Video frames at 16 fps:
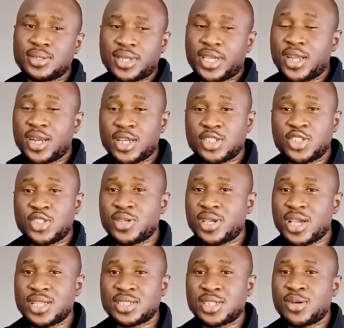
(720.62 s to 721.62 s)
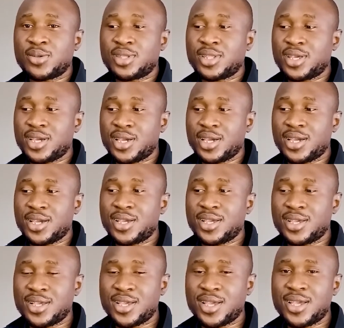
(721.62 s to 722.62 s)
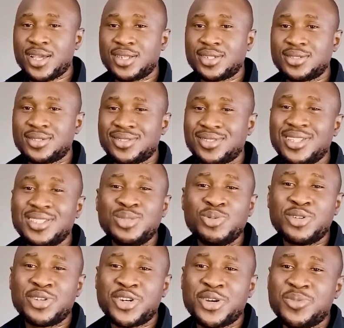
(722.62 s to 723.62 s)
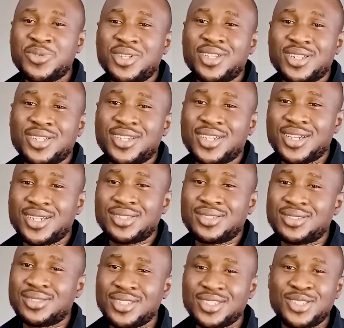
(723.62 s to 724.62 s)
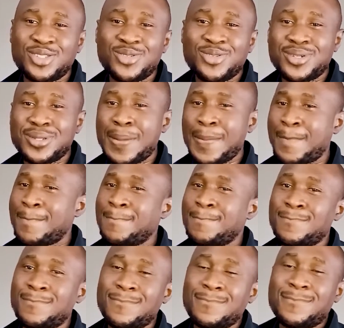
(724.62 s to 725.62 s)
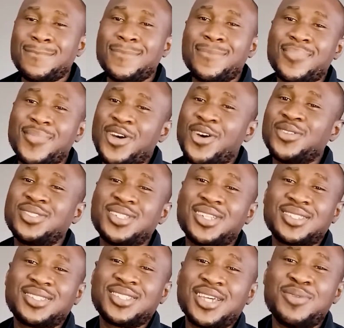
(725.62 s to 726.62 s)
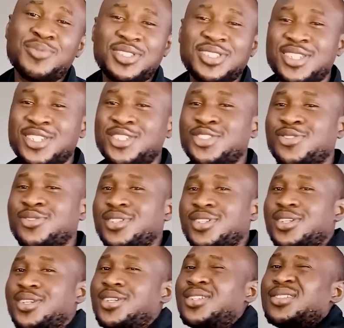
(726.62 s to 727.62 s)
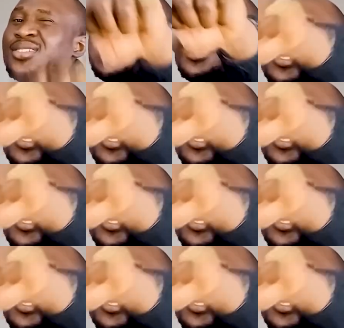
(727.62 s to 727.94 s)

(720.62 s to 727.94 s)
cater to you guys out there, and let's build a community, guys. Let's do it. Until next time, it's Johnny, and